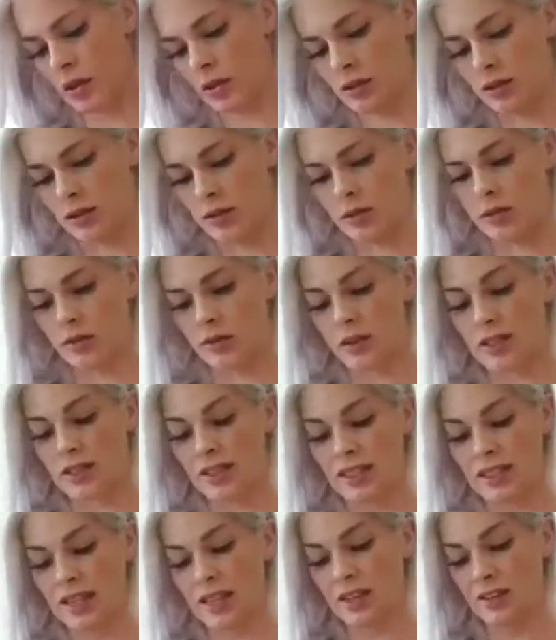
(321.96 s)
Alright, so let's
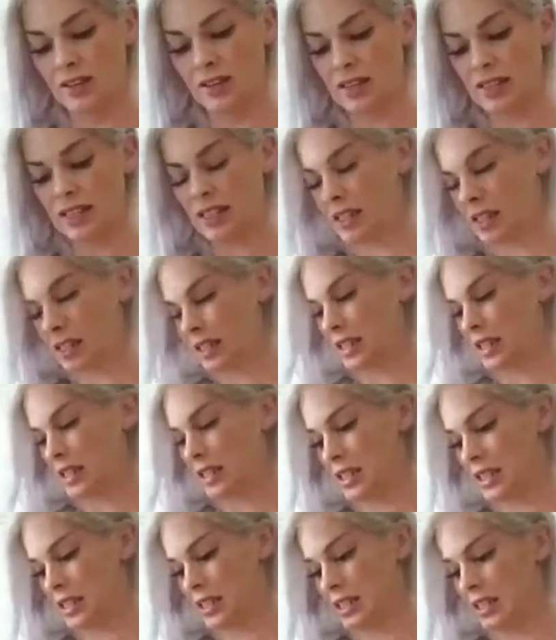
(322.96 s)
see how sticky
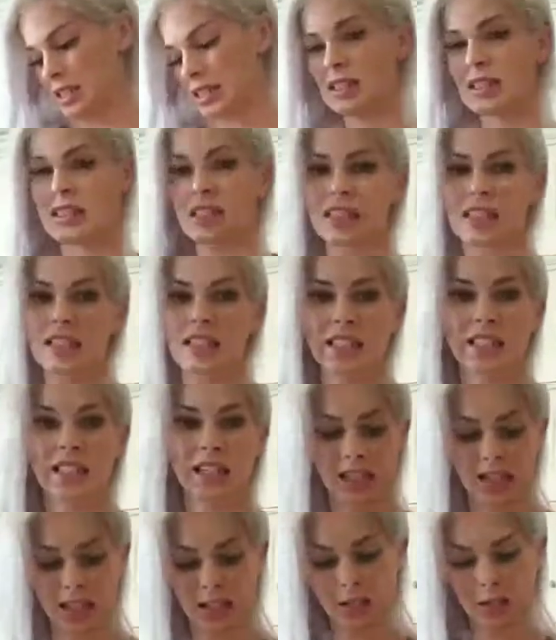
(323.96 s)
this is. This is
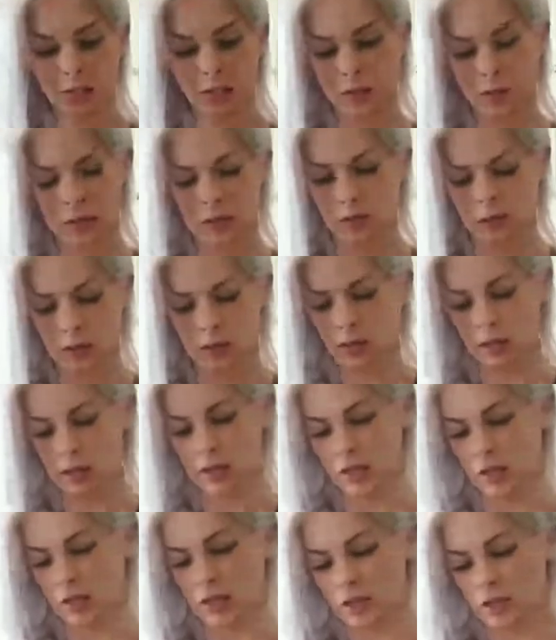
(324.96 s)
nuts.
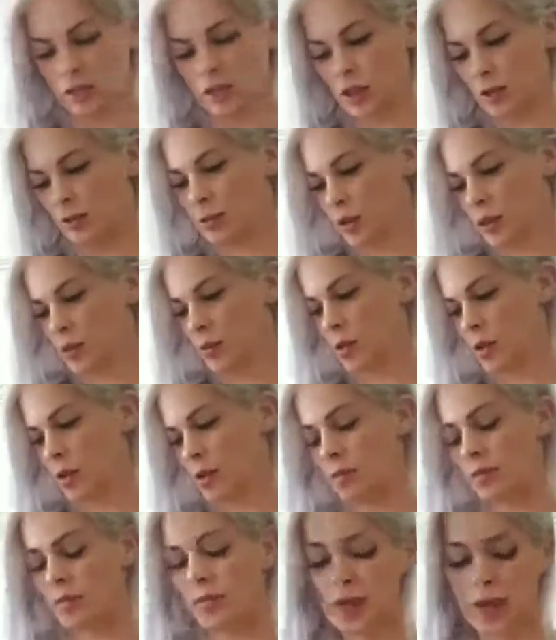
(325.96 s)
So now I'm gonna just put
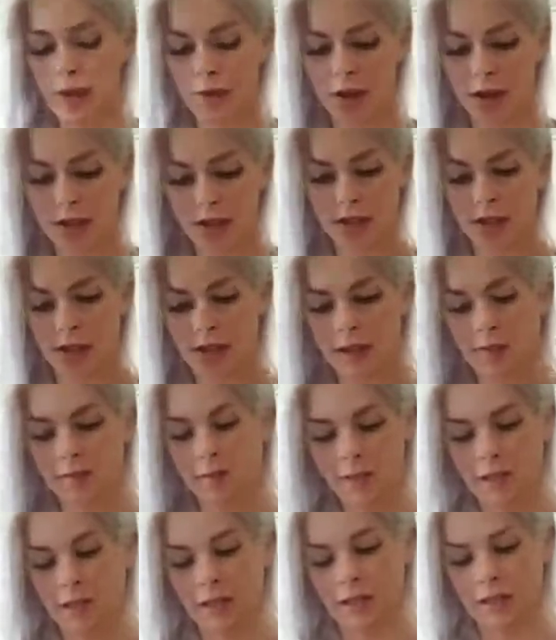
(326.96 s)
some flour on top
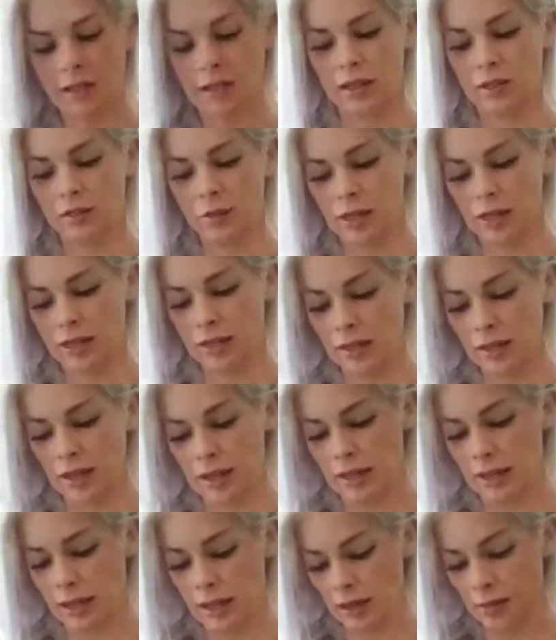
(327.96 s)
to get it so I can
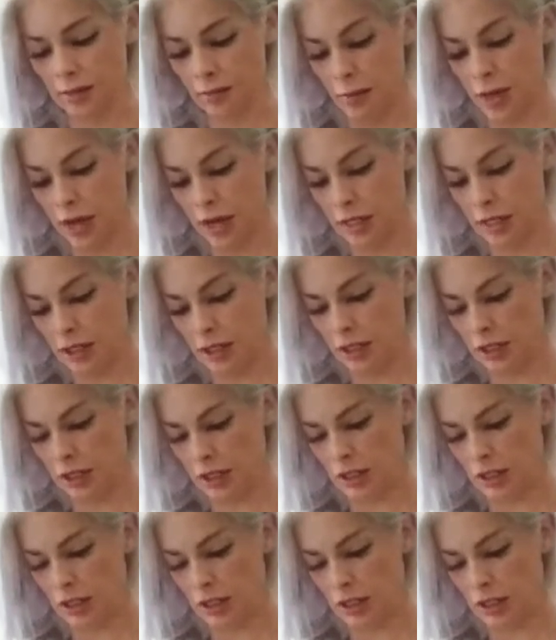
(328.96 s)
like manage it.